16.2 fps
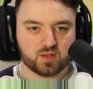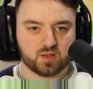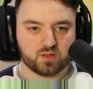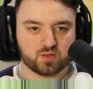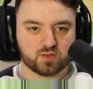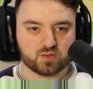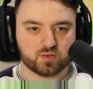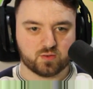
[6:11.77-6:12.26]

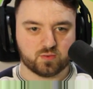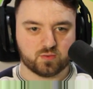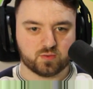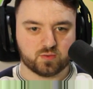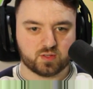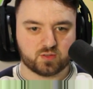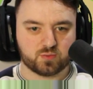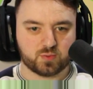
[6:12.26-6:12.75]
So
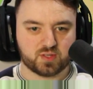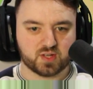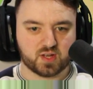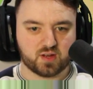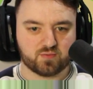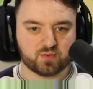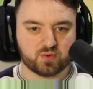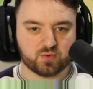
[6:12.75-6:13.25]
as we
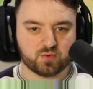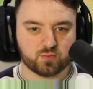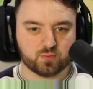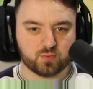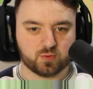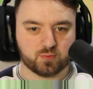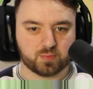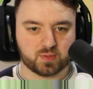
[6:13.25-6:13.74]
tavern,
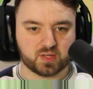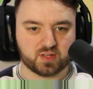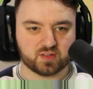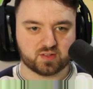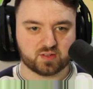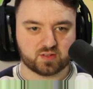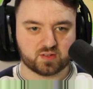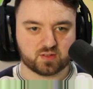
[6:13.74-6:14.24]
we'll
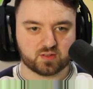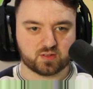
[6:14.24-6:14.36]
place it.